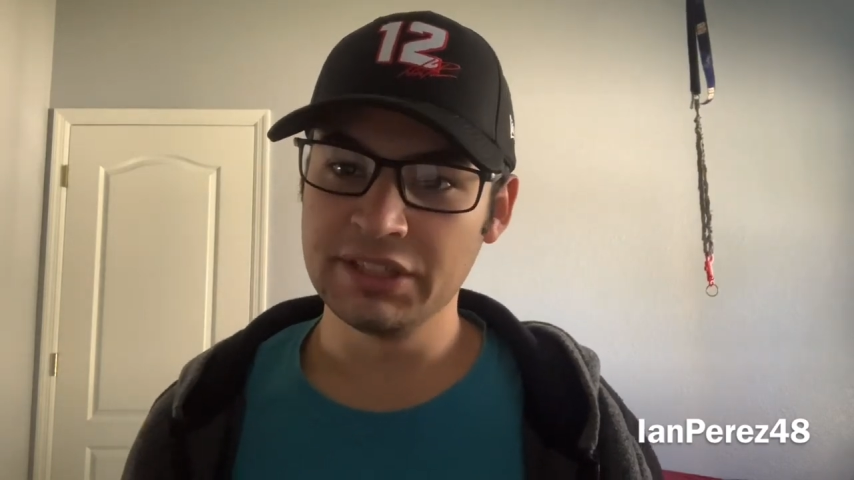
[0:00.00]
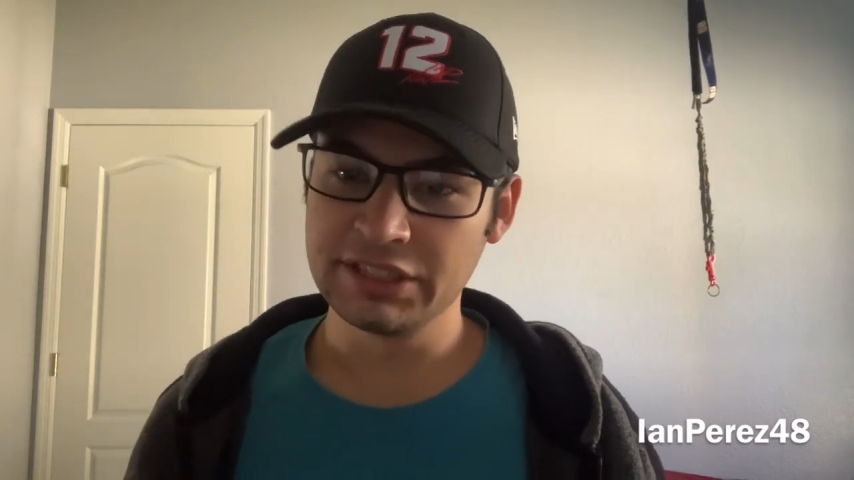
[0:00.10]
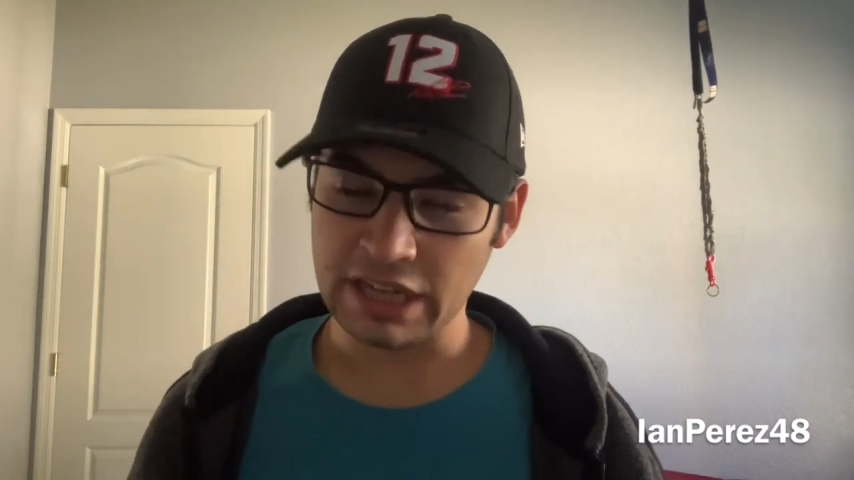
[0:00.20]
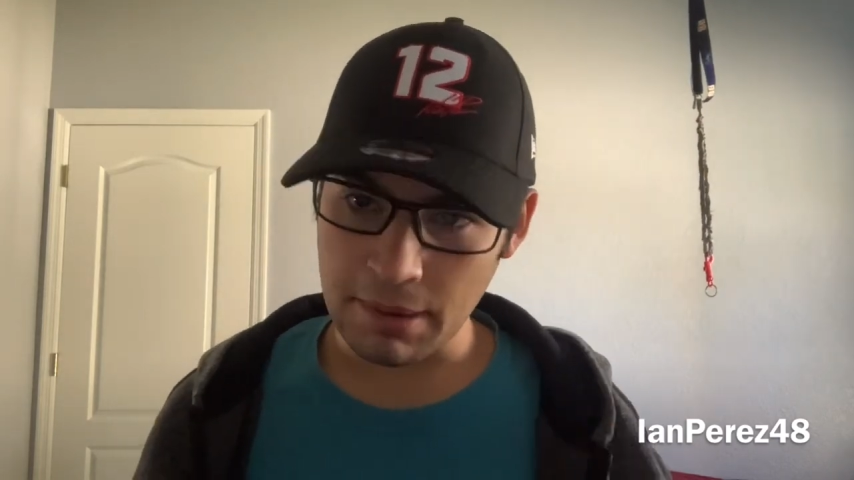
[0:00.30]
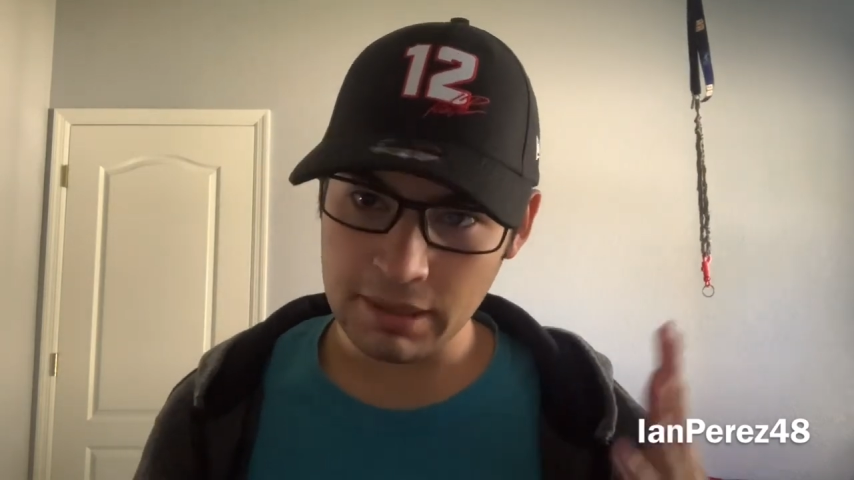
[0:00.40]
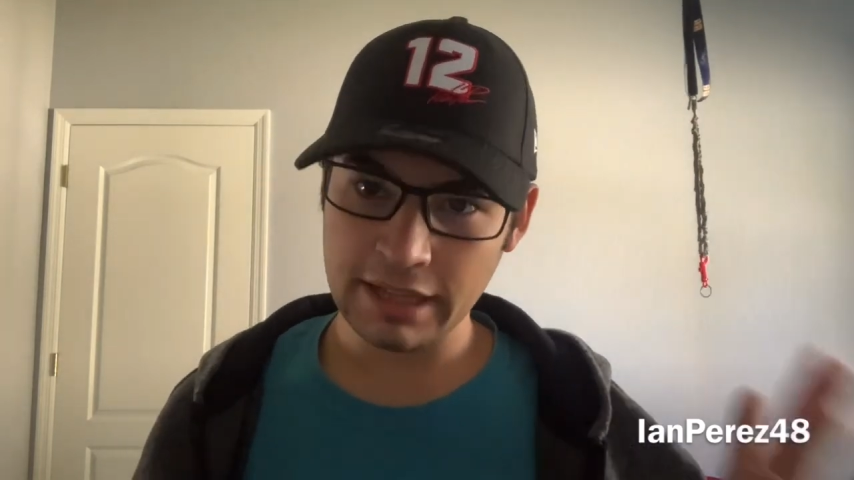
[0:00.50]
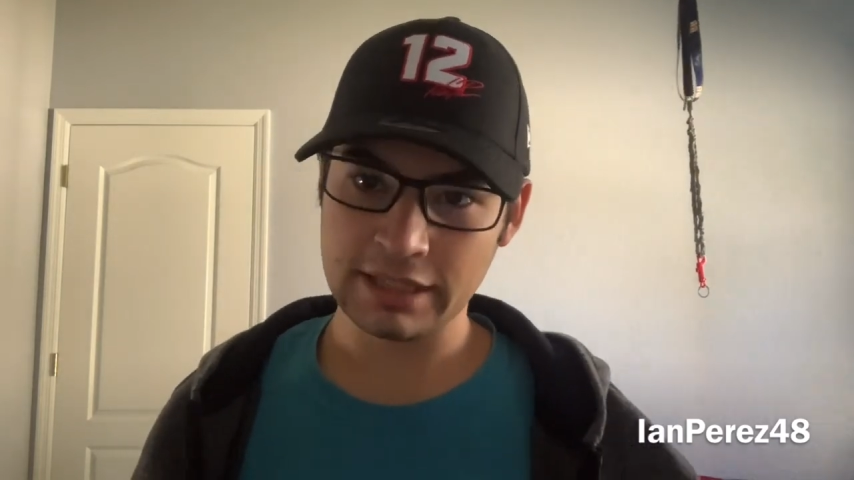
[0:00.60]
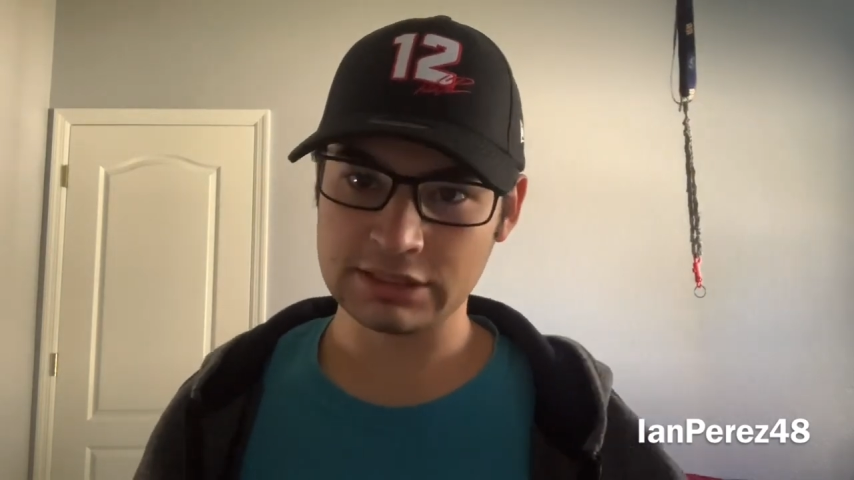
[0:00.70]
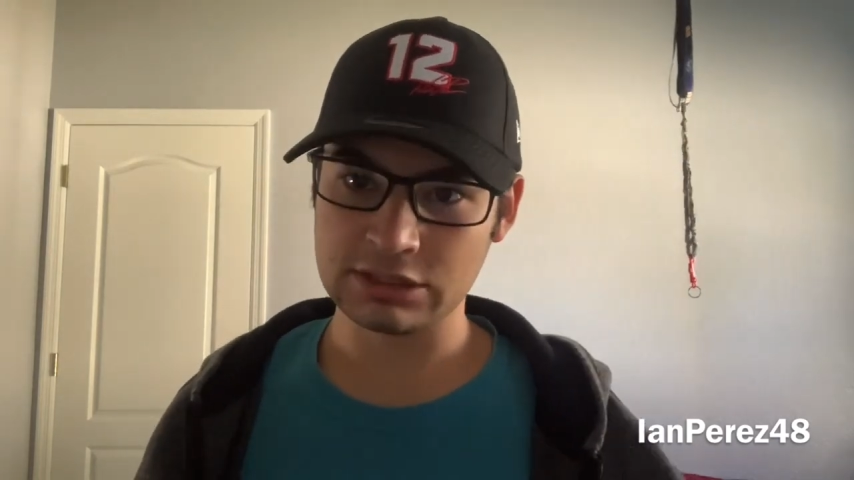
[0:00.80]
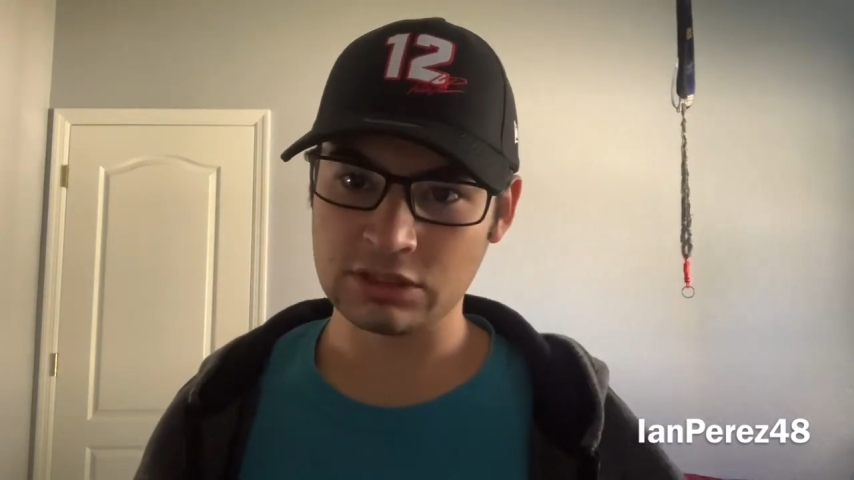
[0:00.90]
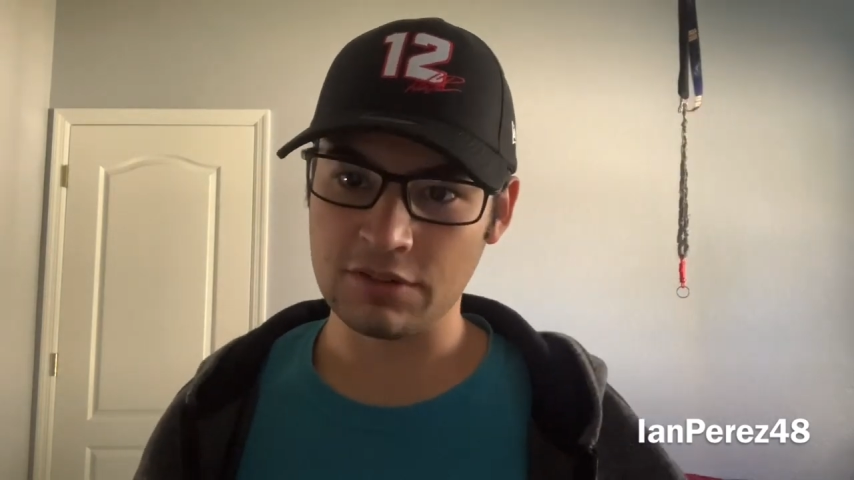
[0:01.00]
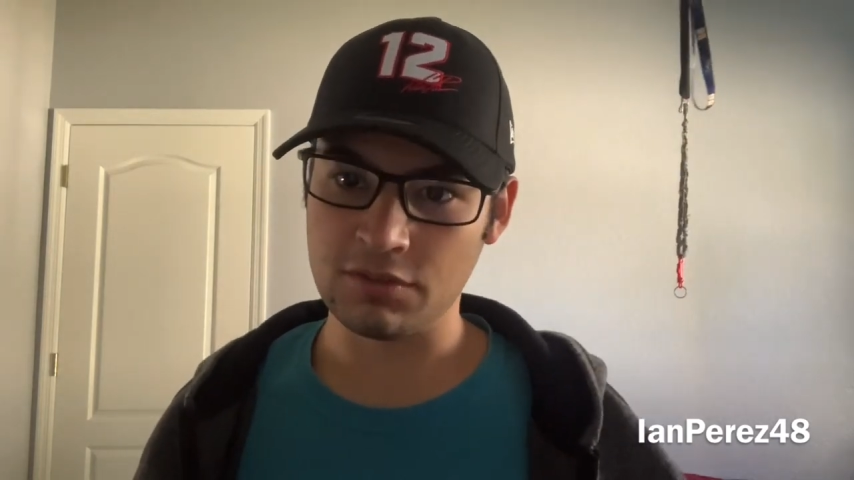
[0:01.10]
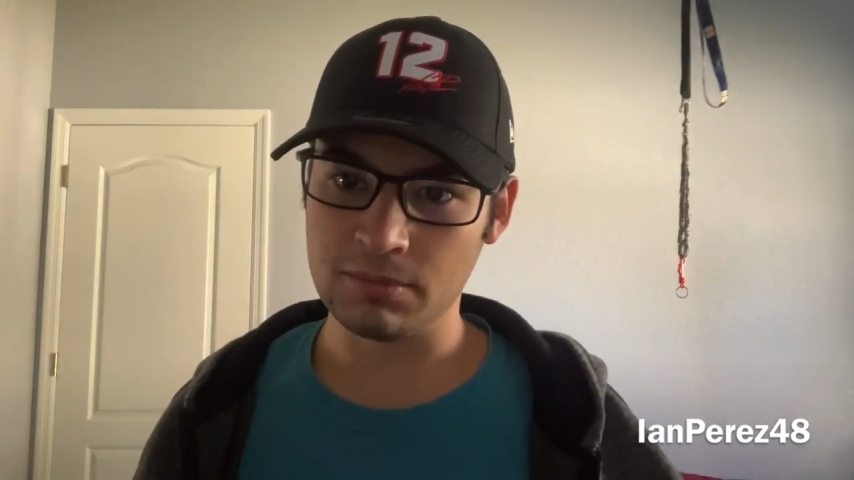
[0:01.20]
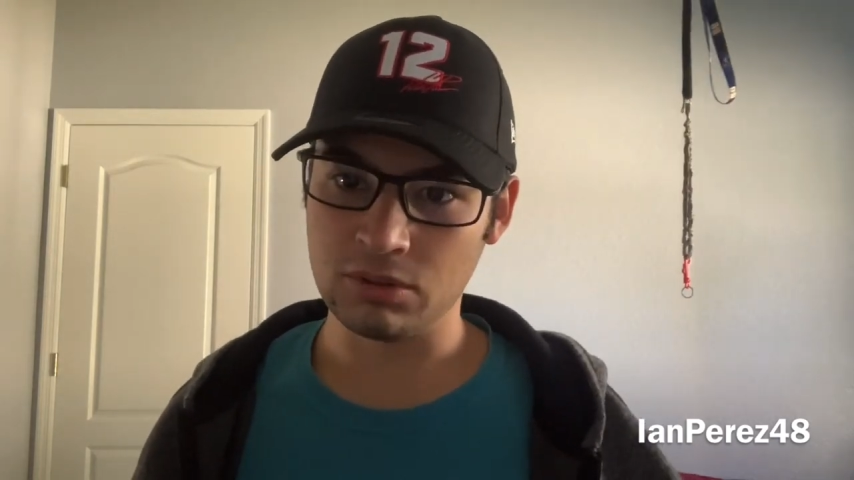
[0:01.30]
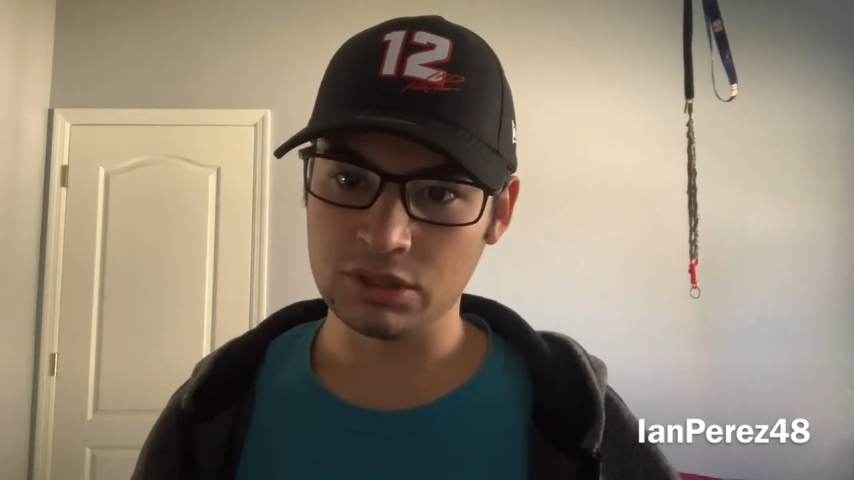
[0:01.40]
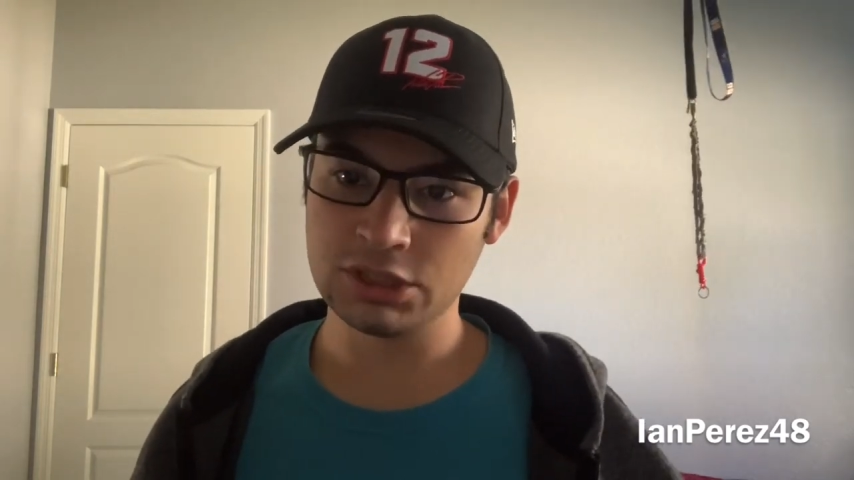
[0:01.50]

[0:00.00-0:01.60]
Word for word: Comment, like, and subscribe for more.